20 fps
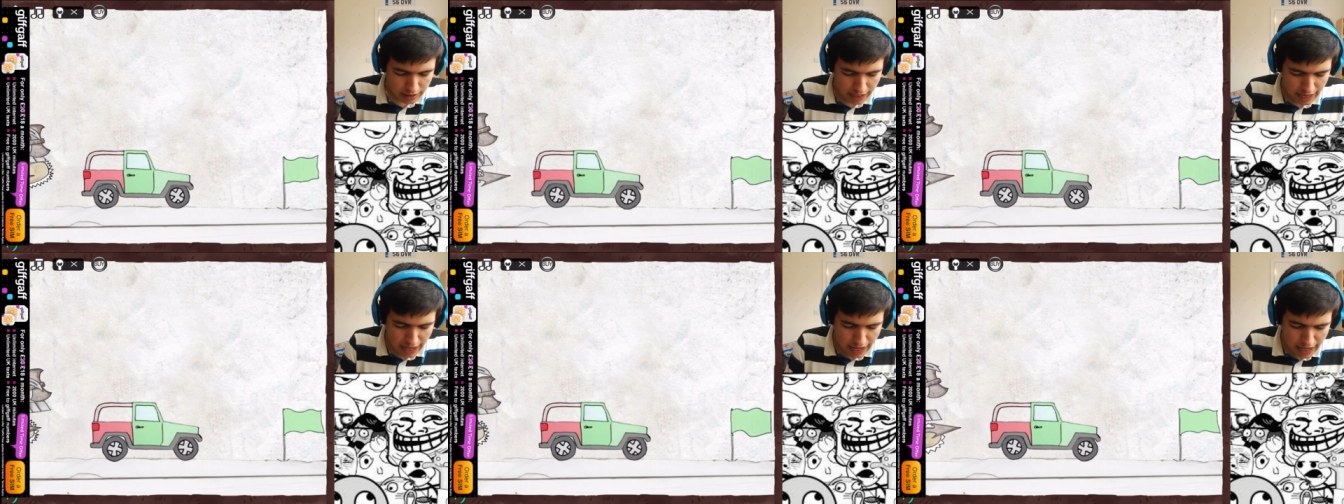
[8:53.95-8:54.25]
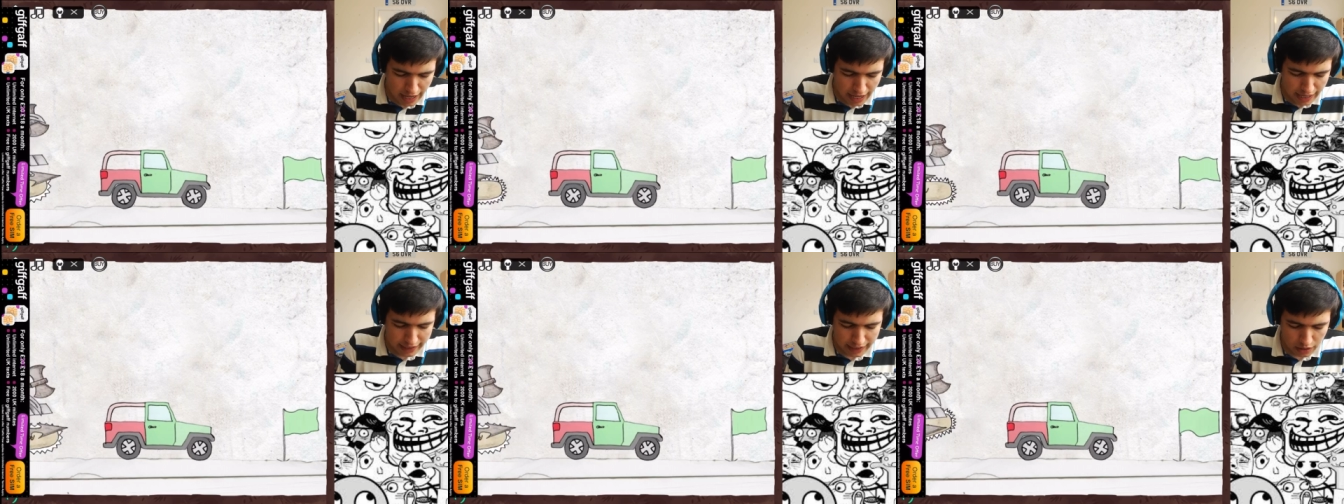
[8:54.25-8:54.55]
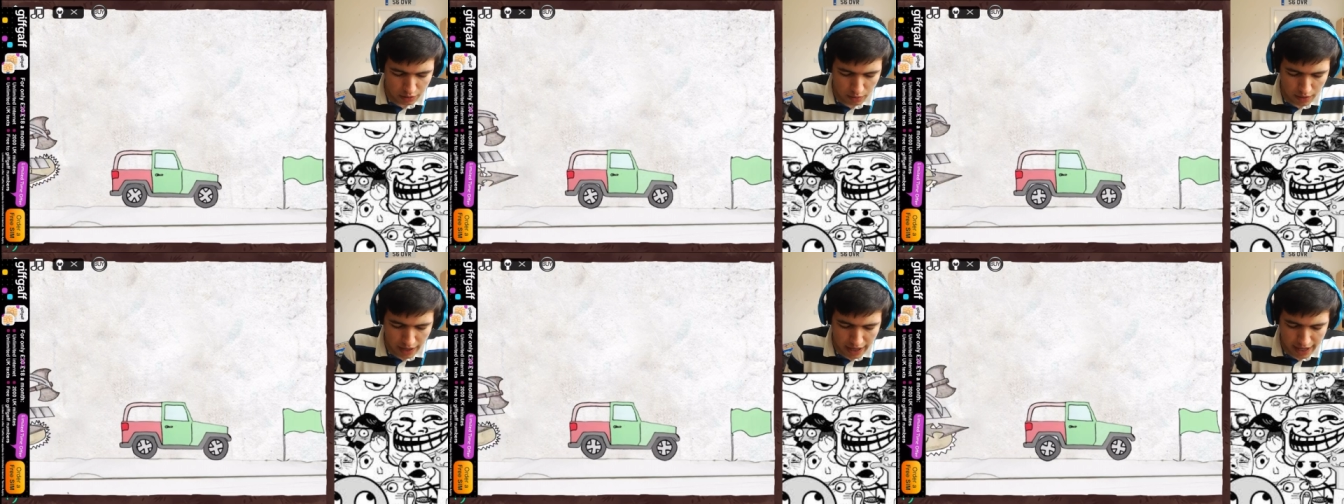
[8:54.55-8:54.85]
Ah,
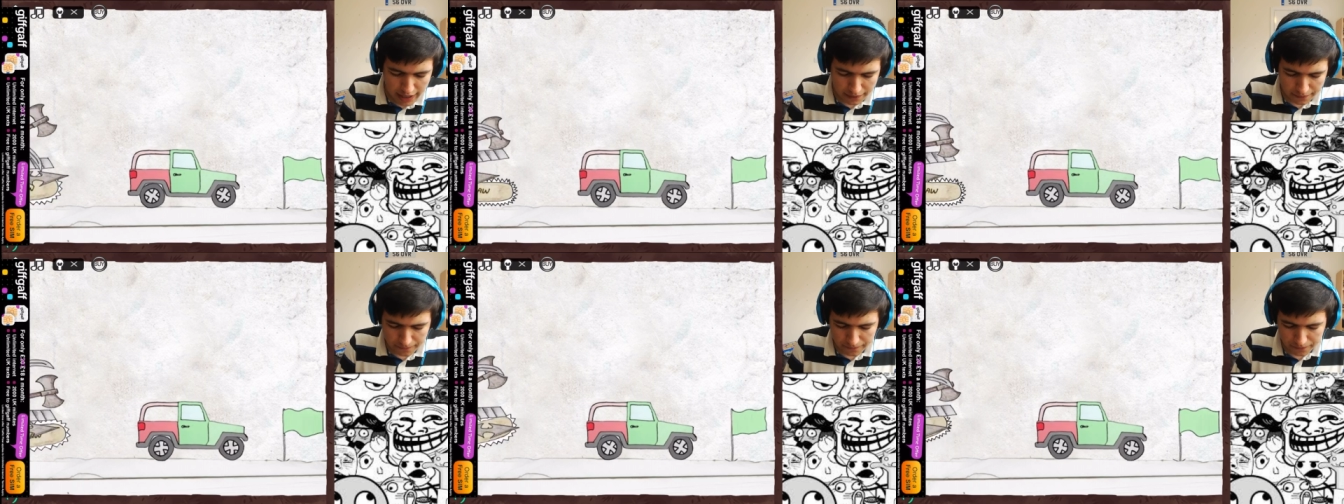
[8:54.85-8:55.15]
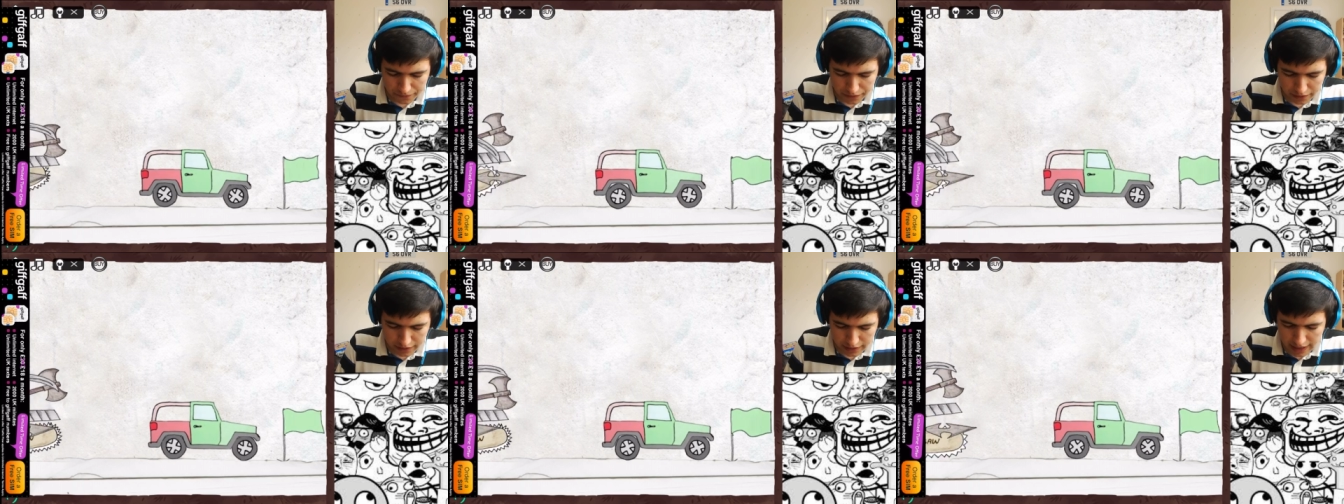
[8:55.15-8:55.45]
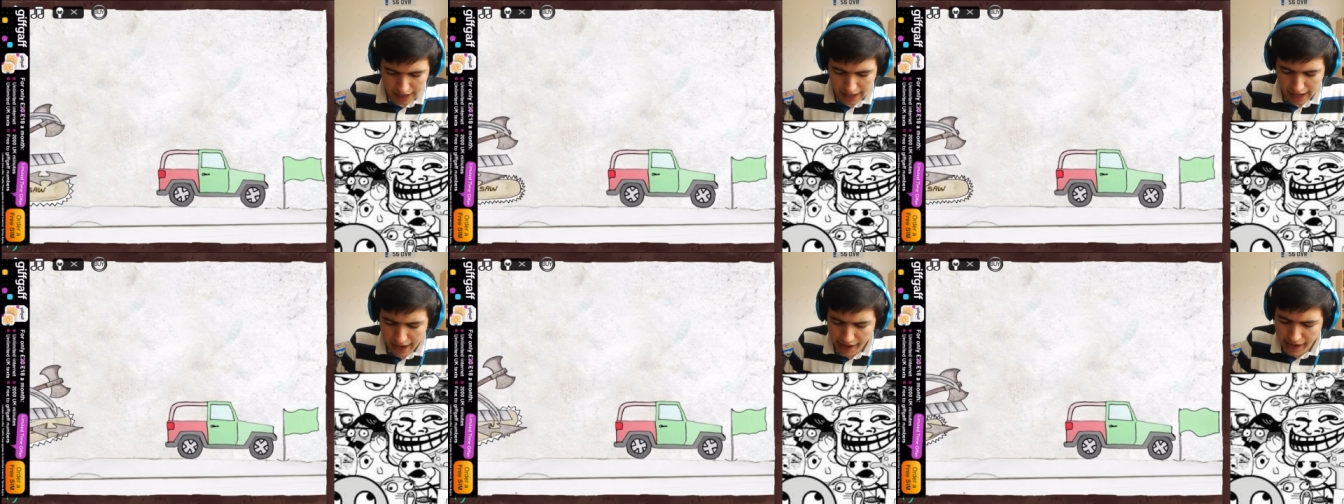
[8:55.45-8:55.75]
get away.
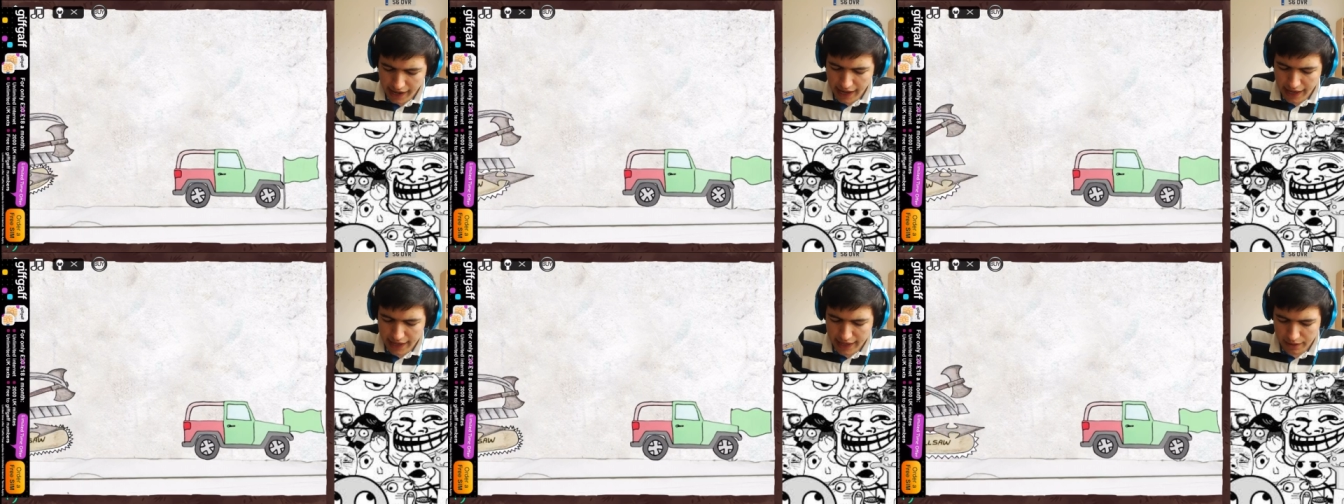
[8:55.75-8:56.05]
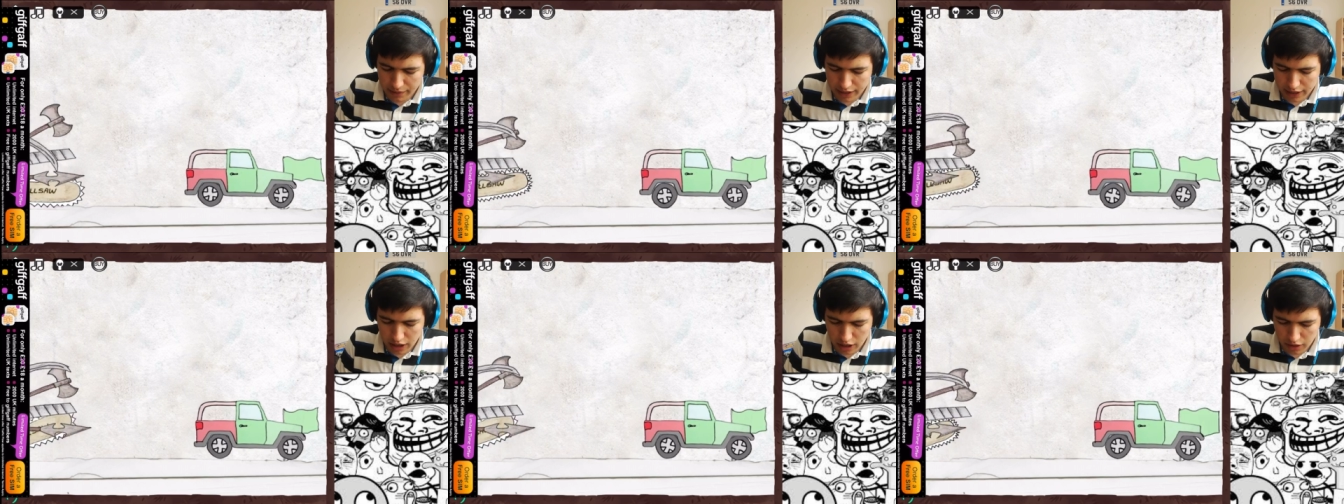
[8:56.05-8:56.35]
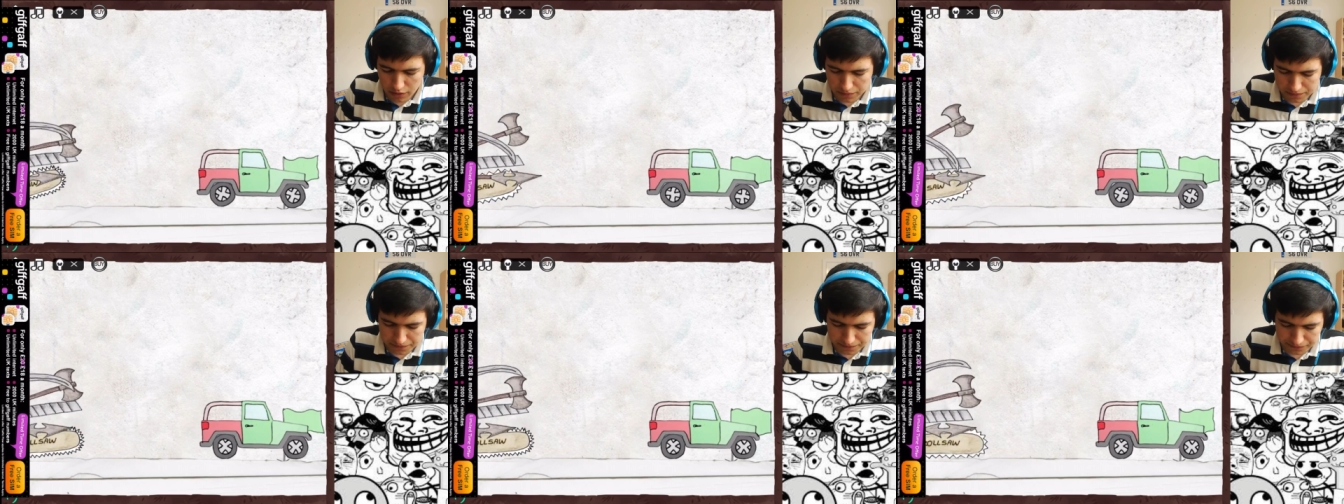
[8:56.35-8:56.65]
Yeah, there we
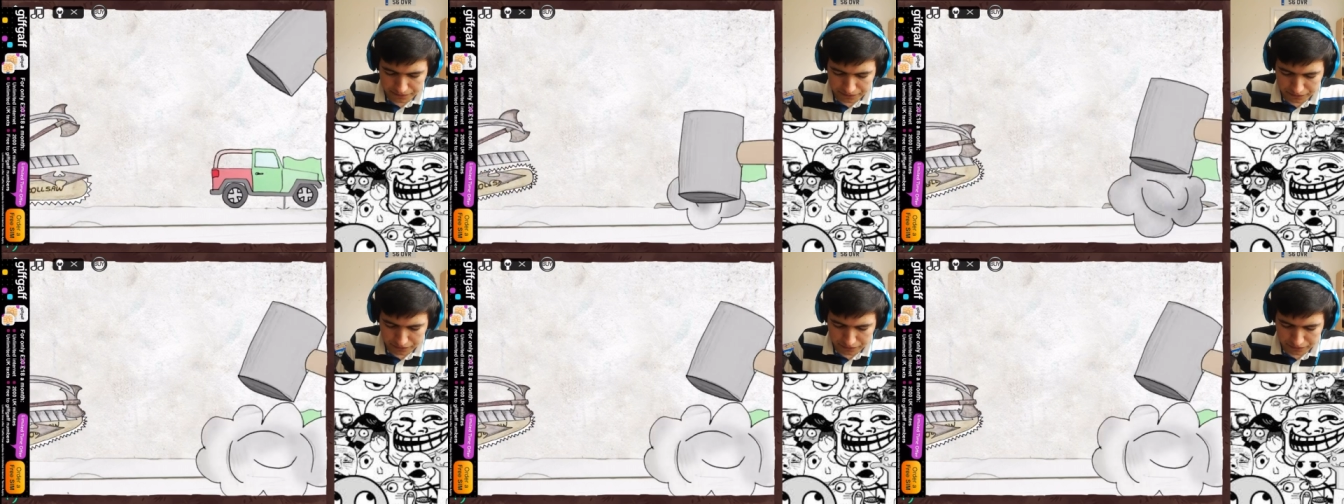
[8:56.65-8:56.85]
go.